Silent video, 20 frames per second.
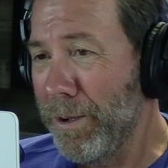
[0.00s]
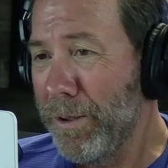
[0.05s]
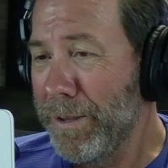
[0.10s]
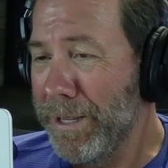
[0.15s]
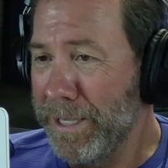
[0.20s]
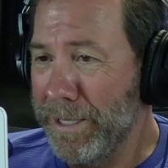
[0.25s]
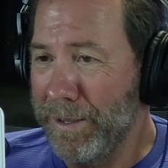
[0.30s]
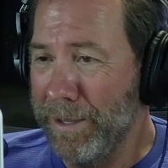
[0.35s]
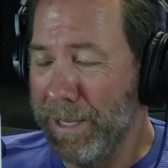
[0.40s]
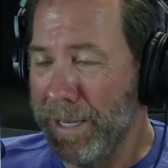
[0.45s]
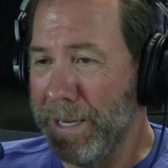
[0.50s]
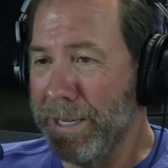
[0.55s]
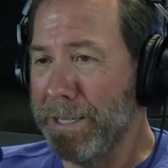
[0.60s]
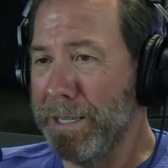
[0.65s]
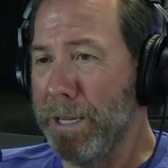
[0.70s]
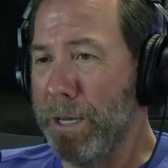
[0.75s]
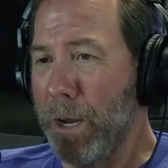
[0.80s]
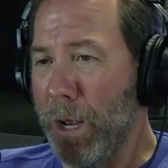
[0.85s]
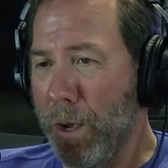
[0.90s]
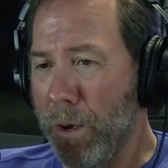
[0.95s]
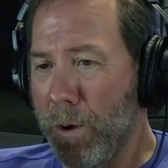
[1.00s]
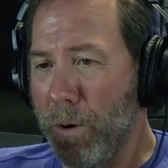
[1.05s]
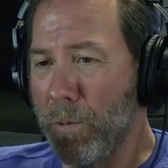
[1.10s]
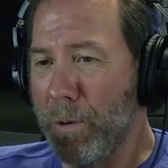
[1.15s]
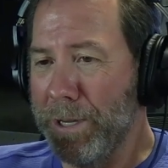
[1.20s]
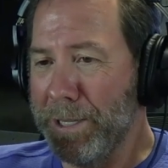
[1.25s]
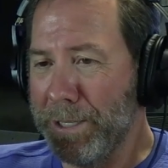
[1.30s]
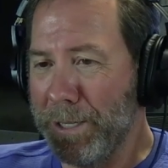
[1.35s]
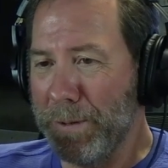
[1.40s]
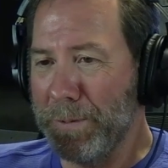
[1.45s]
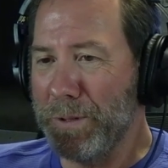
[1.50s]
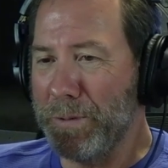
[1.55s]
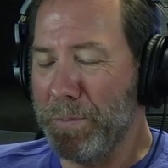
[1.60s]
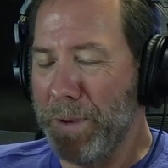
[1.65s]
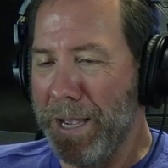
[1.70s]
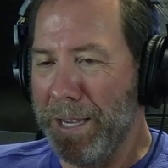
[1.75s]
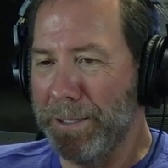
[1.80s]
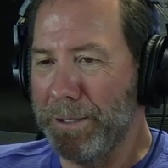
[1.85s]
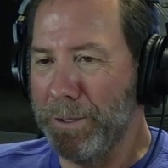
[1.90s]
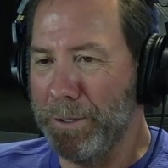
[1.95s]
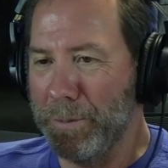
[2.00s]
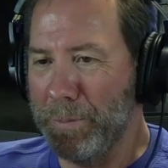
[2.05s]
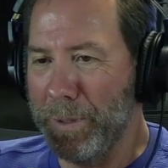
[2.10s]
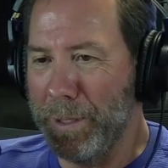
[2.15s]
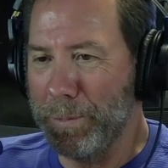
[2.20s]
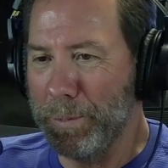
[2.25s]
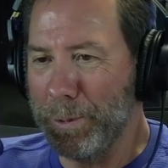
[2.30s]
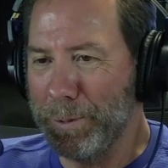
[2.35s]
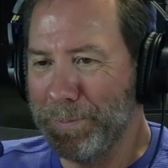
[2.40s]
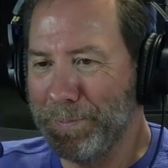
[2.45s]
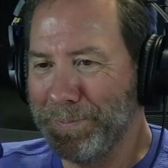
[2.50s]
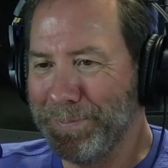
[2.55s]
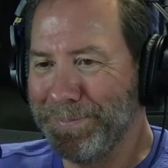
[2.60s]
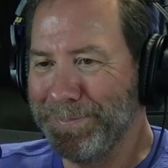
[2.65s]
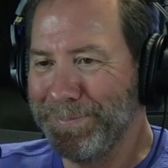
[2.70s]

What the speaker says: all these things, it always comes back to the people.